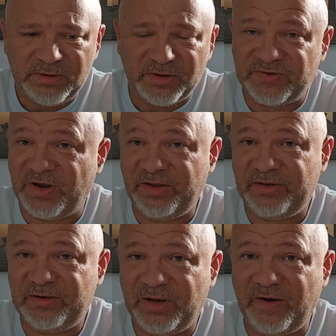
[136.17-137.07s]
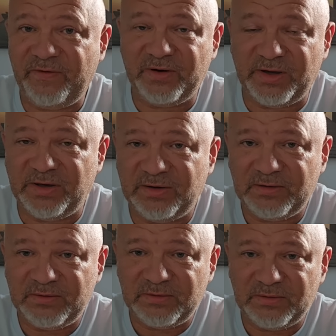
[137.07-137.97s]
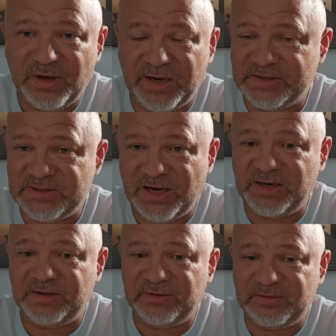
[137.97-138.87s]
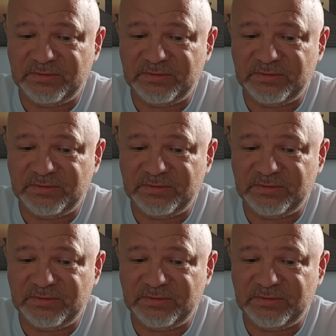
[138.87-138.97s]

know, Seth definitely ain't silent.